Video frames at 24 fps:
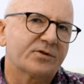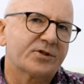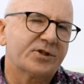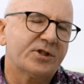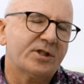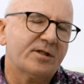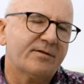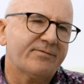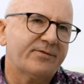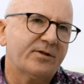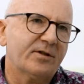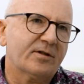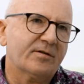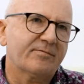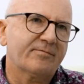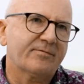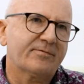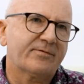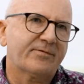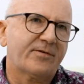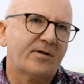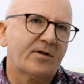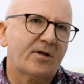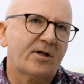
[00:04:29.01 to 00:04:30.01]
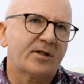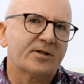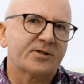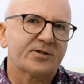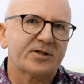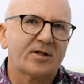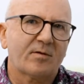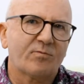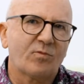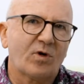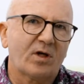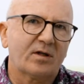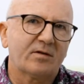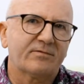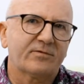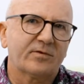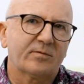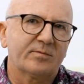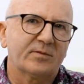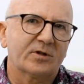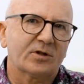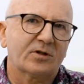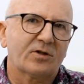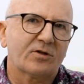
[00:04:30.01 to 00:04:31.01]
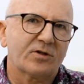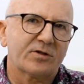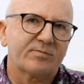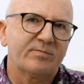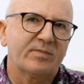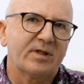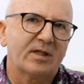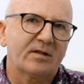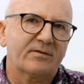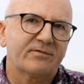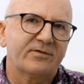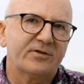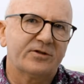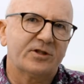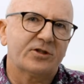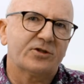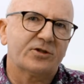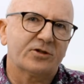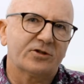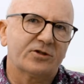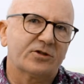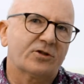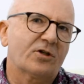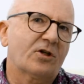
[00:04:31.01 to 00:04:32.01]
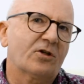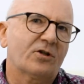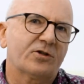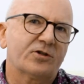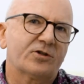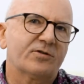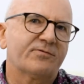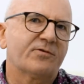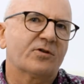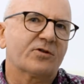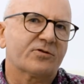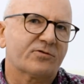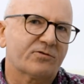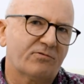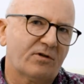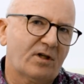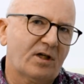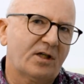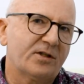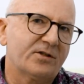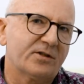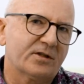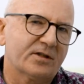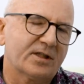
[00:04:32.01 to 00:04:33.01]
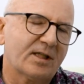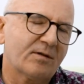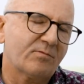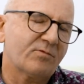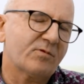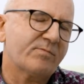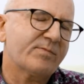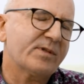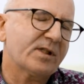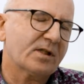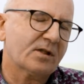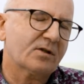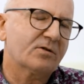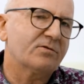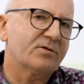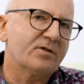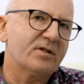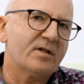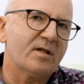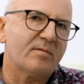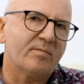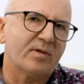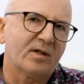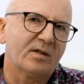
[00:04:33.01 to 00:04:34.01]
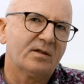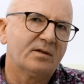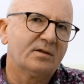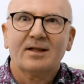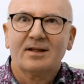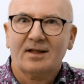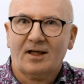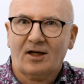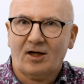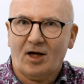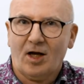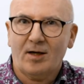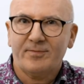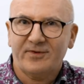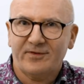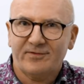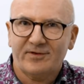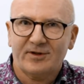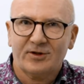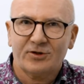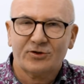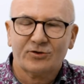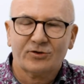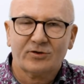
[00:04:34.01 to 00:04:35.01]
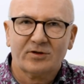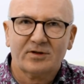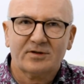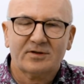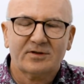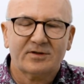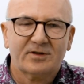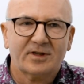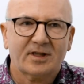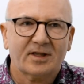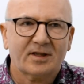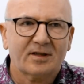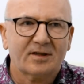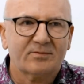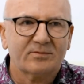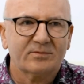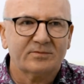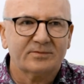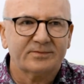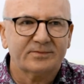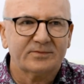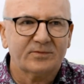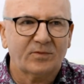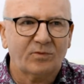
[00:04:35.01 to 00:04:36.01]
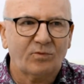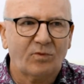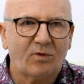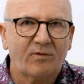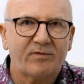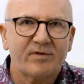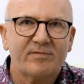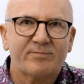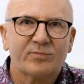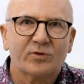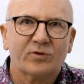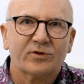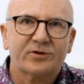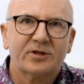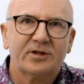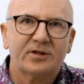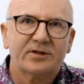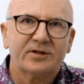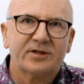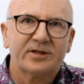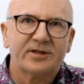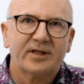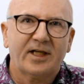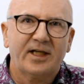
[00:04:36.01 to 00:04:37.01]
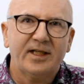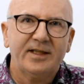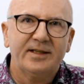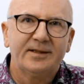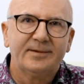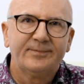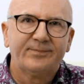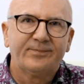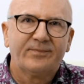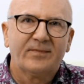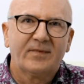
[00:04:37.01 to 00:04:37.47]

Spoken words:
See if you can find someone from the Cosmetic Physicians College of Australasia. That would be a good tip. And I hope you've enjoyed what we brought to you today.